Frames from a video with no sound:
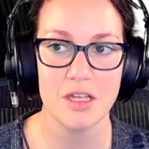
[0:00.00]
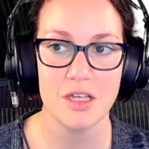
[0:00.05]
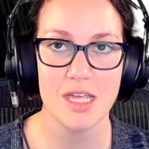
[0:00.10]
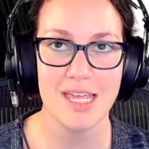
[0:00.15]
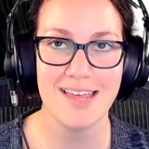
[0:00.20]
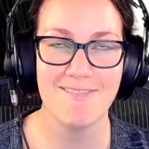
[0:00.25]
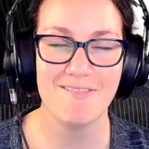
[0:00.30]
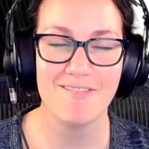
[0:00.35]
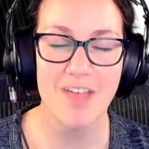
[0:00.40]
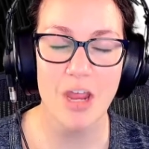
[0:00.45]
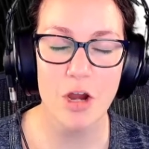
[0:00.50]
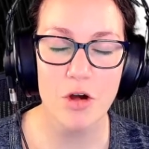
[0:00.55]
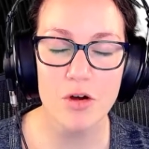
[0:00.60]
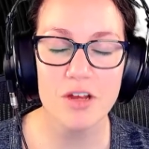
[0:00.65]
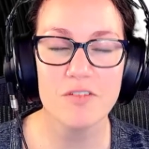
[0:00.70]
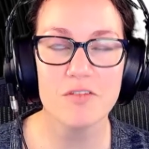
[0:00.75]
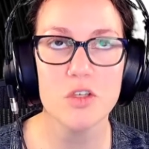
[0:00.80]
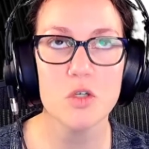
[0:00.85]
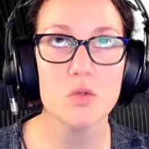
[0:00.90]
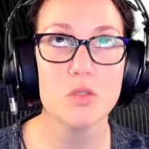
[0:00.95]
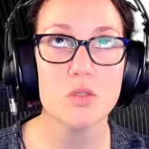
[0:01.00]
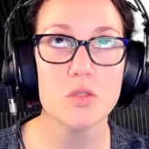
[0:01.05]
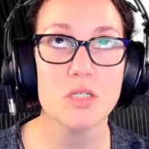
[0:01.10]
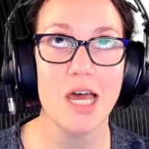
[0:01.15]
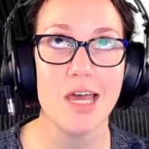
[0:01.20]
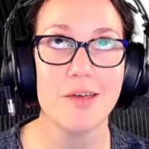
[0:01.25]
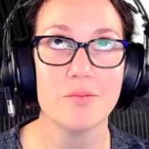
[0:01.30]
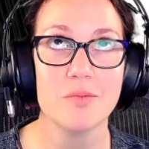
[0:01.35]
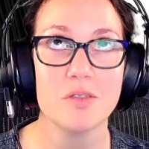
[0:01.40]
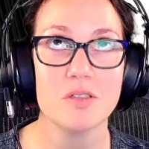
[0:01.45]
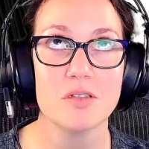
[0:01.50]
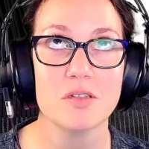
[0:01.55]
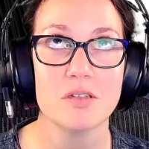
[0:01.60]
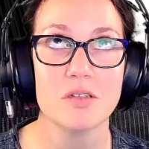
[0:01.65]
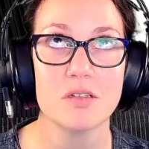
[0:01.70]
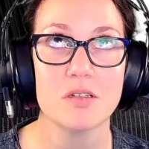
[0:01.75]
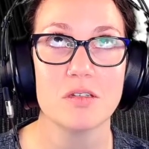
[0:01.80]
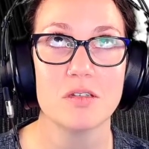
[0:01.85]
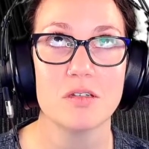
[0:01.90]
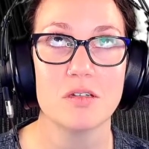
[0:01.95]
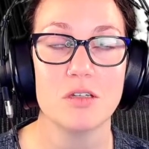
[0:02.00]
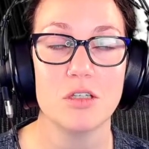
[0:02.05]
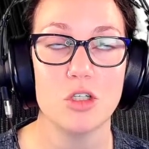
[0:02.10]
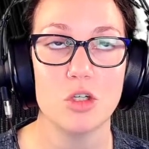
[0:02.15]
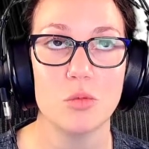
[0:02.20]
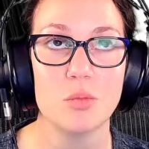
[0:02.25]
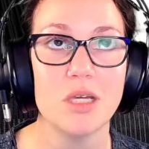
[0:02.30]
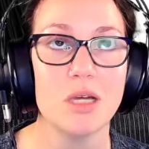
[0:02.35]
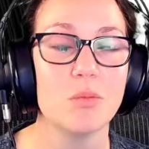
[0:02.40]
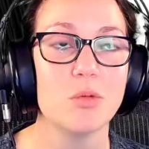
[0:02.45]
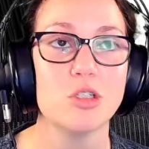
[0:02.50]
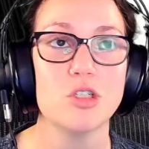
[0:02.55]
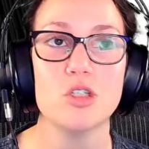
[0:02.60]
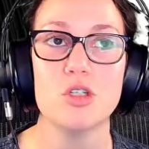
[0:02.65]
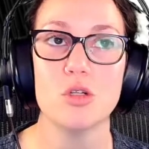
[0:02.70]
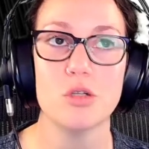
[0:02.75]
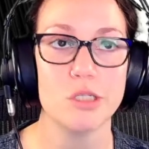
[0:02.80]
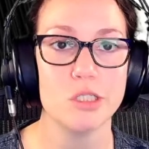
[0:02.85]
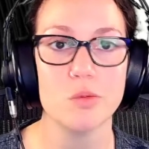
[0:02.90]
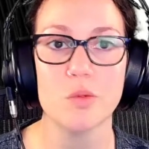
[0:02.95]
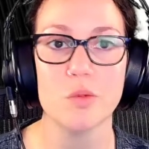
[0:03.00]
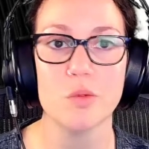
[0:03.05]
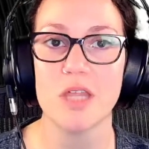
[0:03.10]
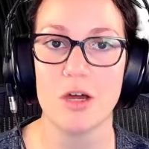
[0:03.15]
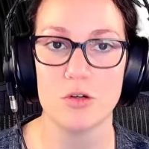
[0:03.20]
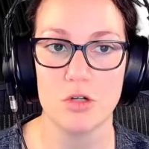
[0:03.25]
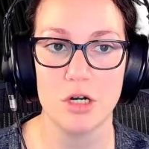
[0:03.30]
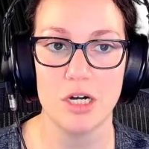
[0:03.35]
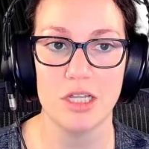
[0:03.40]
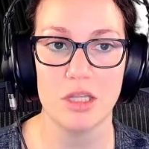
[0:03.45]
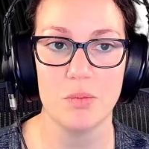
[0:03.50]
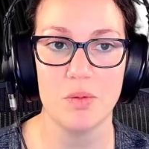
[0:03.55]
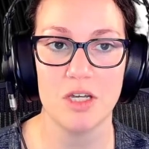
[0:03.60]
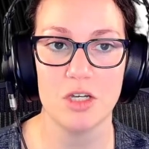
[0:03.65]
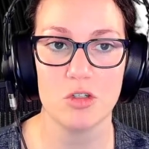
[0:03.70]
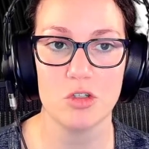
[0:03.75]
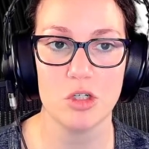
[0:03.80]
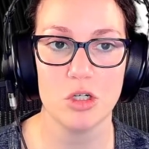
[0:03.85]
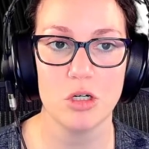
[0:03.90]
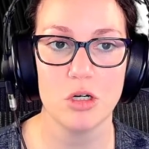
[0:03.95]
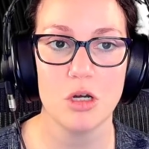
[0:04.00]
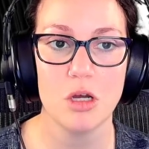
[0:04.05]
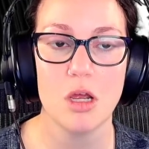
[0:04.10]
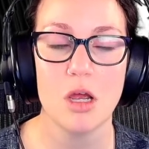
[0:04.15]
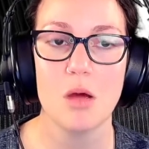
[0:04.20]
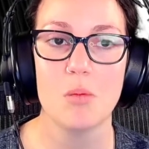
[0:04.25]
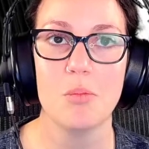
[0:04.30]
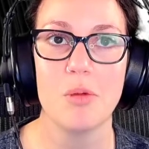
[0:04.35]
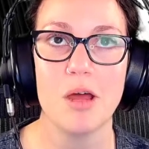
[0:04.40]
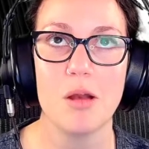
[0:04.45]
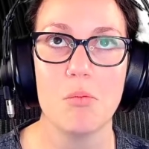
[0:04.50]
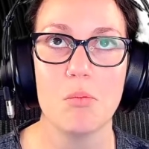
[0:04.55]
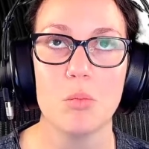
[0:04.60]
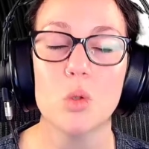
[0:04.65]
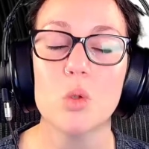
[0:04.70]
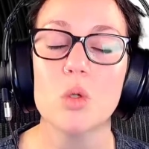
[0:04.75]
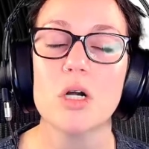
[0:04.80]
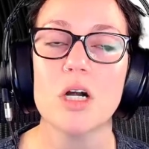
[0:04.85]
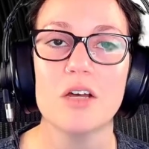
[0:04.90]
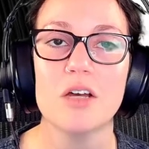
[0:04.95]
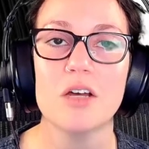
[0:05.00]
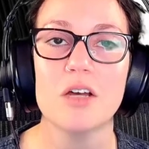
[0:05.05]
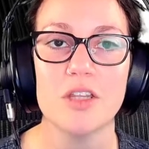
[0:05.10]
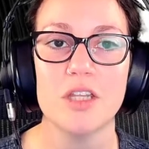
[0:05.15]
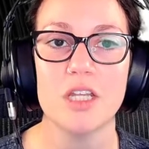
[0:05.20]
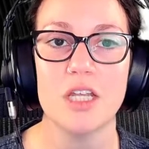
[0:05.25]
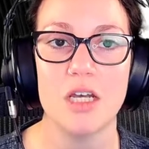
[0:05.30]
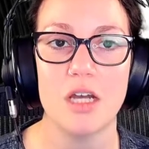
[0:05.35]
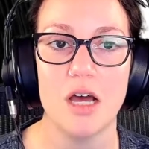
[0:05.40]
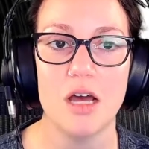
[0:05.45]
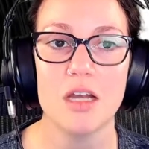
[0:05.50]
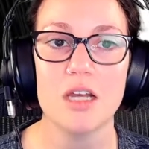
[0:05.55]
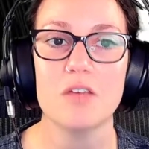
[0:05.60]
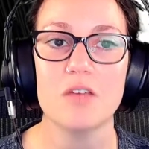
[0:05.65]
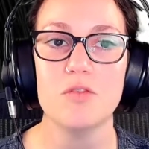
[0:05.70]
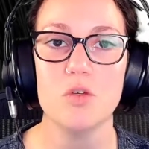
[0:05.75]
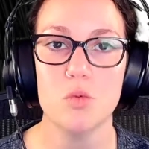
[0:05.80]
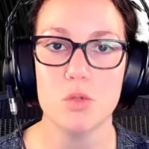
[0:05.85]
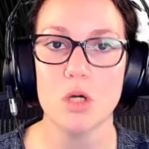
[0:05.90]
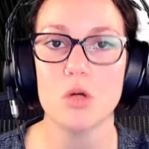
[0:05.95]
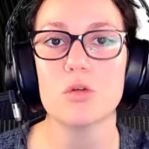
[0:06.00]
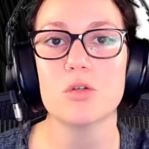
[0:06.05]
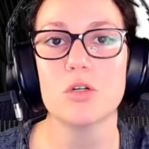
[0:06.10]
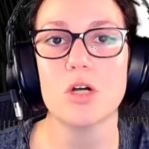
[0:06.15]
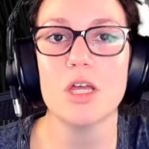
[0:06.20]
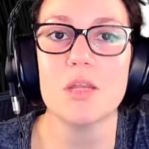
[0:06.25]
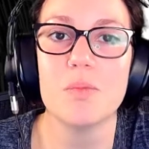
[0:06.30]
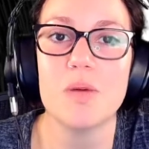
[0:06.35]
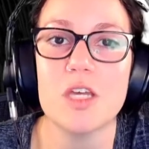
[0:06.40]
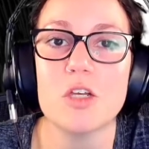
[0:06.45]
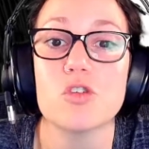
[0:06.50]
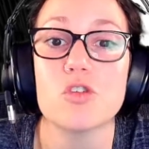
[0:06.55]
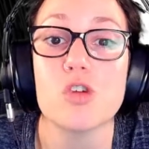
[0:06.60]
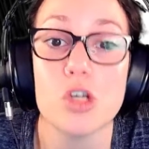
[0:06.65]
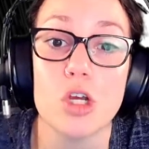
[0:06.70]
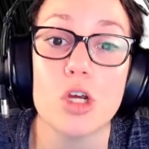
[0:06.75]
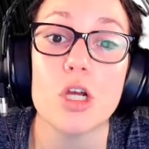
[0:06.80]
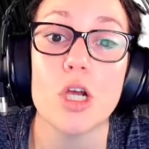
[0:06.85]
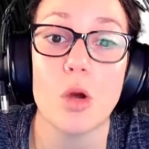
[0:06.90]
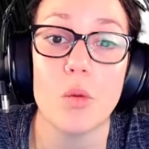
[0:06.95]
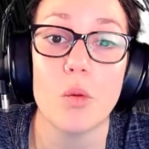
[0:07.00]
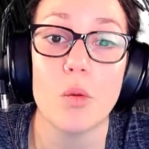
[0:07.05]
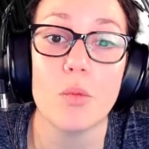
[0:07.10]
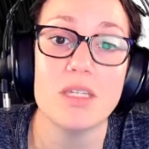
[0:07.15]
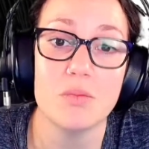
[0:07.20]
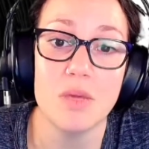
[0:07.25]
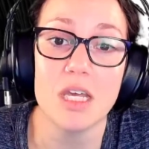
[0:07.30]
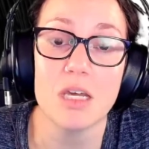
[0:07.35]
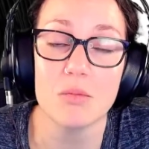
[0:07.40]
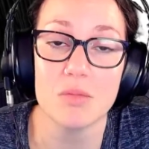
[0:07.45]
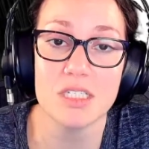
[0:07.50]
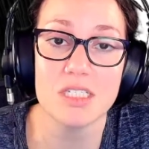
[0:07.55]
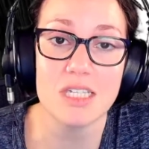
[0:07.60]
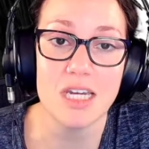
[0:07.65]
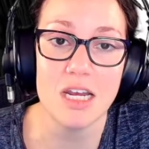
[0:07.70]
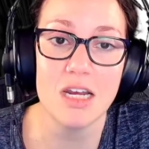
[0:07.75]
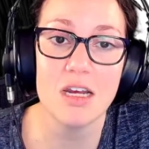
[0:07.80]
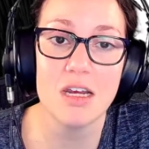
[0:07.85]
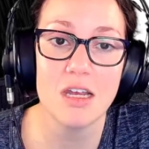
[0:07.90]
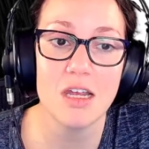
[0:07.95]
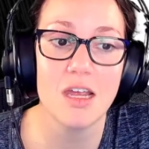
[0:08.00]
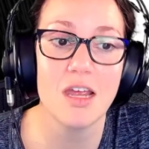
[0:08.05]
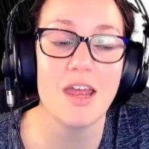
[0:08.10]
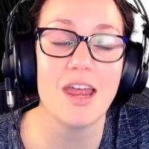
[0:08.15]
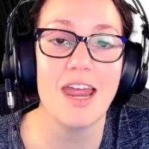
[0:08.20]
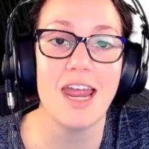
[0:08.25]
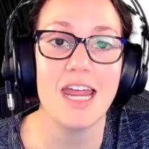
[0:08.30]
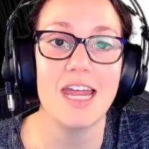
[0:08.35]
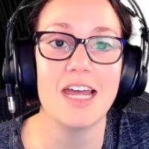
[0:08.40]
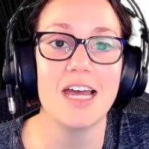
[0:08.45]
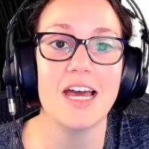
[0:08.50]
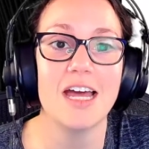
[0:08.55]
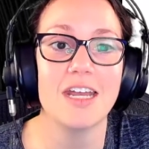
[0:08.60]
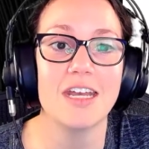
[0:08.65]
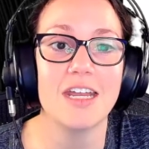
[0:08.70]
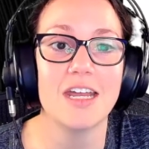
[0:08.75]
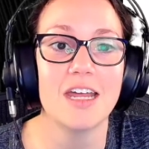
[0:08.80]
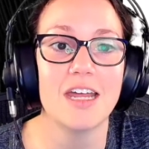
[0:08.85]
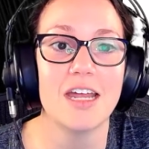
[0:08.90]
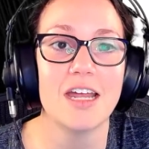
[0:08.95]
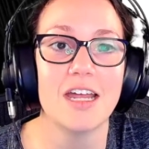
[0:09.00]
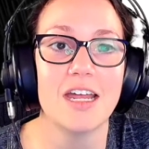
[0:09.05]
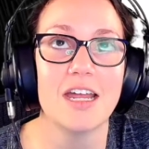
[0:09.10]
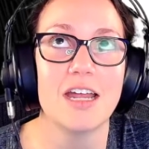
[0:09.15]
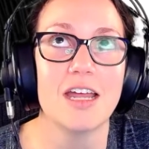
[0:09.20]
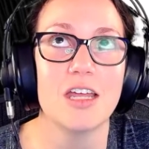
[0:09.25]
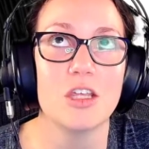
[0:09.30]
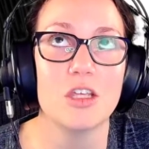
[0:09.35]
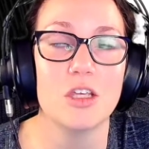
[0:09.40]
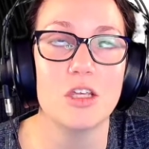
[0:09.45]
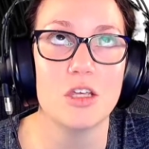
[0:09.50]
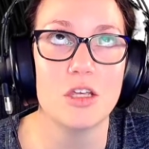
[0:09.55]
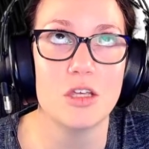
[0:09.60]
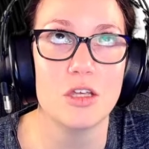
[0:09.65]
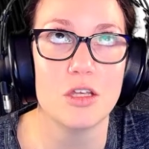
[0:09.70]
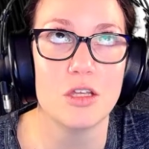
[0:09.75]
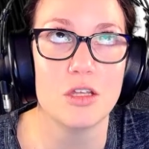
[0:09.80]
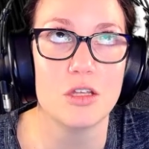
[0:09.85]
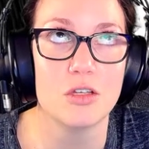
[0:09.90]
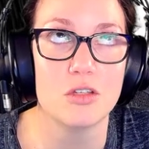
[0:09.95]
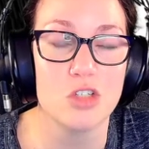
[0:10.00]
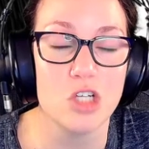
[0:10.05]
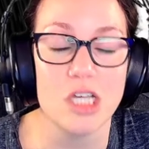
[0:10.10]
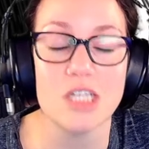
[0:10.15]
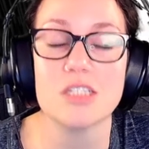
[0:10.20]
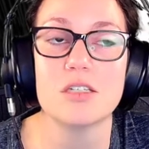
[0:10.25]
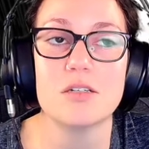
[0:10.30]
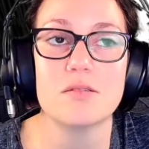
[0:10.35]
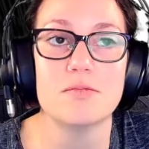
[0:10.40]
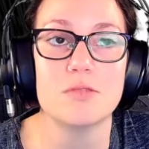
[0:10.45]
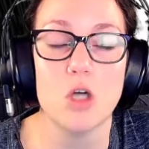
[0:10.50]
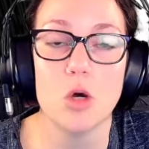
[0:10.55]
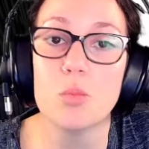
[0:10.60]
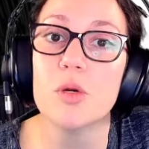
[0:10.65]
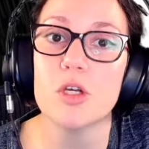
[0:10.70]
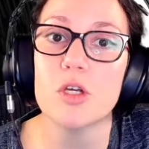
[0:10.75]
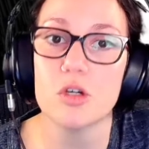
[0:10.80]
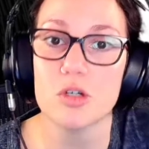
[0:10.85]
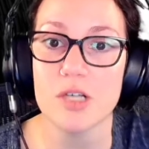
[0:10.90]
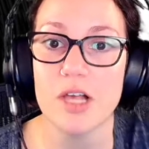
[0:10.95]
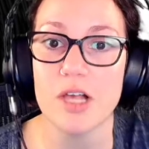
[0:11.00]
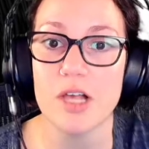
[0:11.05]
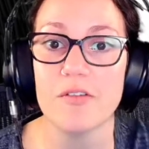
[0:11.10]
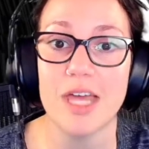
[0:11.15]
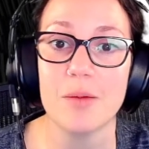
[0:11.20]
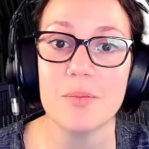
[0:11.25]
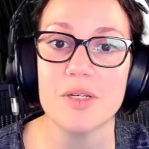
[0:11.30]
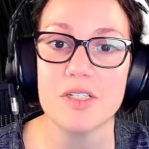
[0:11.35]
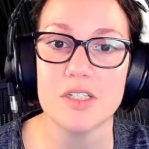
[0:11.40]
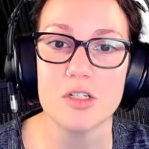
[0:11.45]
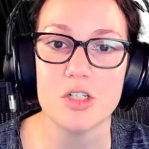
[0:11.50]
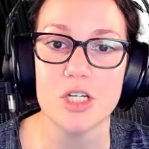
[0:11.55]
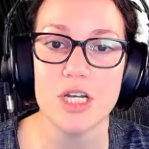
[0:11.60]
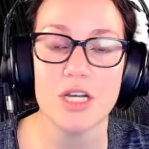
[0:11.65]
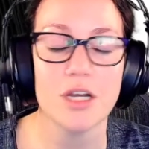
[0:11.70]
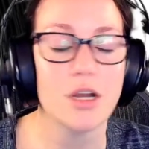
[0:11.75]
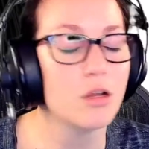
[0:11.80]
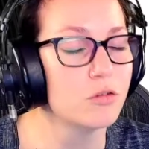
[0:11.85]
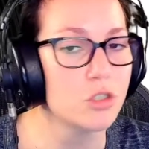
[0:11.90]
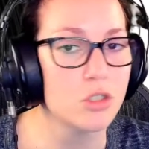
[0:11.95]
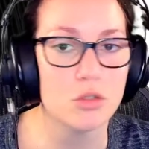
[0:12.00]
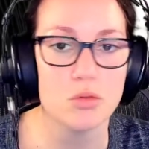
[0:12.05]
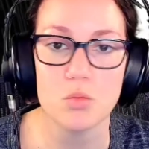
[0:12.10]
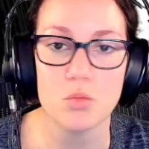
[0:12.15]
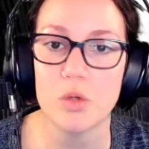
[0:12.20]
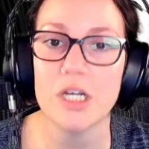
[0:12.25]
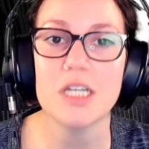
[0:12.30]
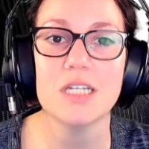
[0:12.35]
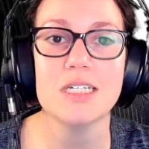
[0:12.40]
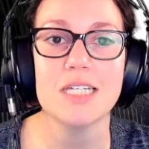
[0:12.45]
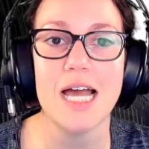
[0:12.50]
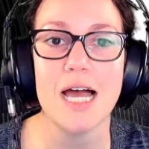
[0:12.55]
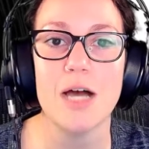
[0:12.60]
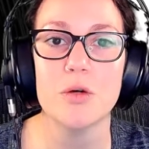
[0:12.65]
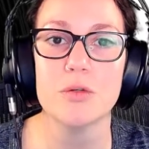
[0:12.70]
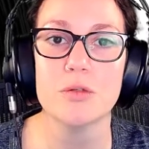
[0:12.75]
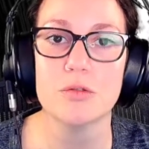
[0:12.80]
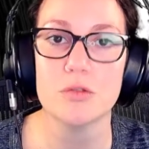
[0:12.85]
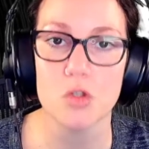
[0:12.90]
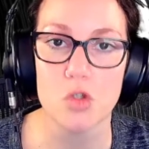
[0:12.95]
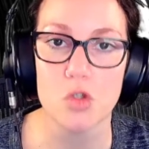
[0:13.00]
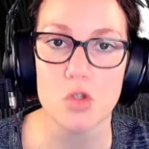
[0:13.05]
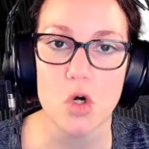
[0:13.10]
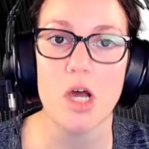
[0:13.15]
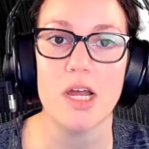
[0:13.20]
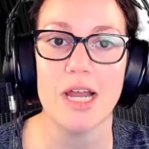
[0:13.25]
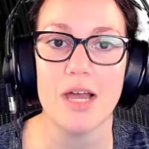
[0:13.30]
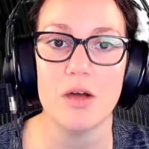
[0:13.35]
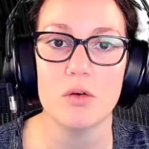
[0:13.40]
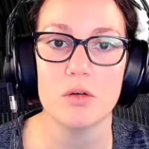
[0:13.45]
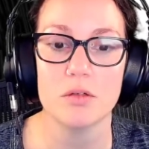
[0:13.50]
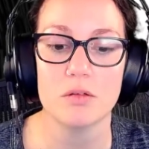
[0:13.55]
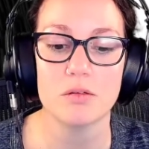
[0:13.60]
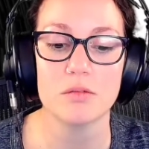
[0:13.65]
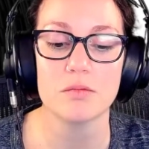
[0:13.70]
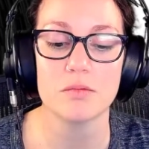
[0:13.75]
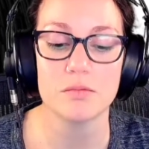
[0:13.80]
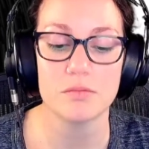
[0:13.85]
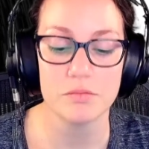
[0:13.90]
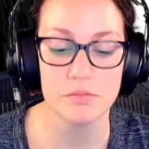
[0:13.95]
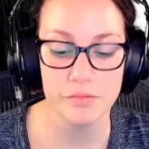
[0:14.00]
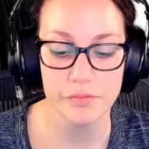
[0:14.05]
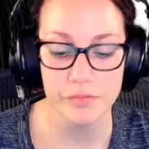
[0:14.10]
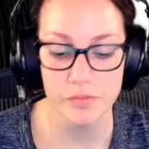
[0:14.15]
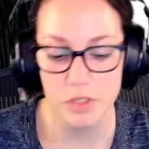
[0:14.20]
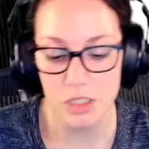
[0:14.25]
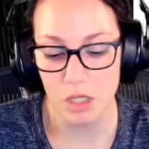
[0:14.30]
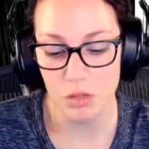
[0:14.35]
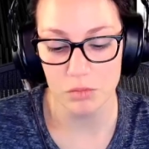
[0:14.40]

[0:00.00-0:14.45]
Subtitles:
Very few times you'll be able to do this without drawing the picture, but more often than not, if you don't draw the picture, you're going to make a mistake. And just don't put yourself in that position. Just when in doubt, draw it out. So,